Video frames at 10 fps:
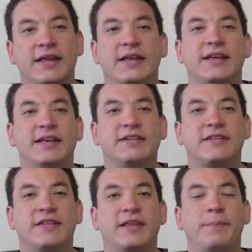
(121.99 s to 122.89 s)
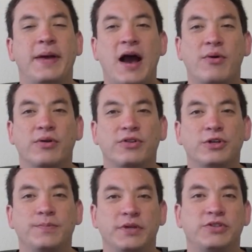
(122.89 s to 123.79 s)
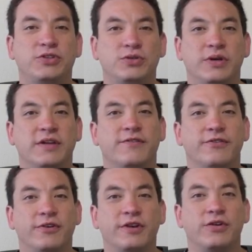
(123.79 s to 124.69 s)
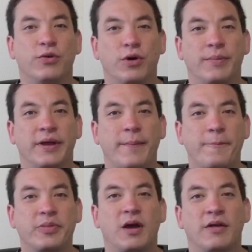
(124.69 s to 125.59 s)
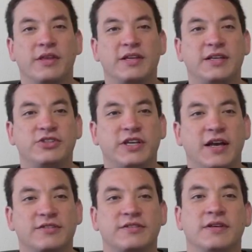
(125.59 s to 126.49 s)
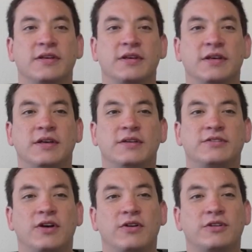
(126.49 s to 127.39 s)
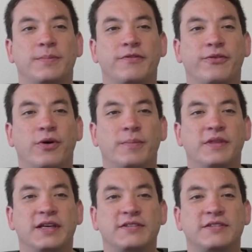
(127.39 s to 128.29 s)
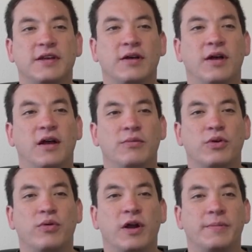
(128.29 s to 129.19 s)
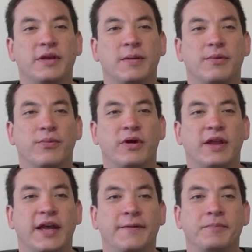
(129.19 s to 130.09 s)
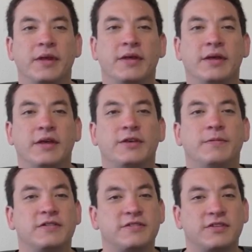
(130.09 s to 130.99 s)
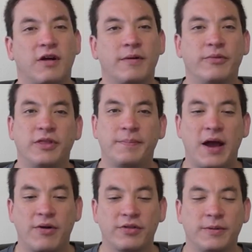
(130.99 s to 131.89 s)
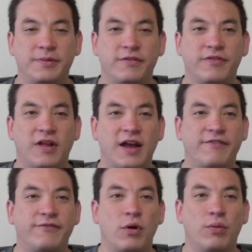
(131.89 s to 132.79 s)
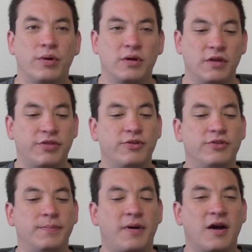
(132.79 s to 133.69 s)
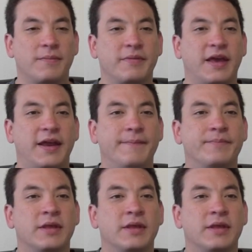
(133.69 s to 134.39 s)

is the Powerloop to inverted orbit on the TGS. So to perform this requirement number 1A, you must start with a Powerloop. You fly forward through the bottom gate,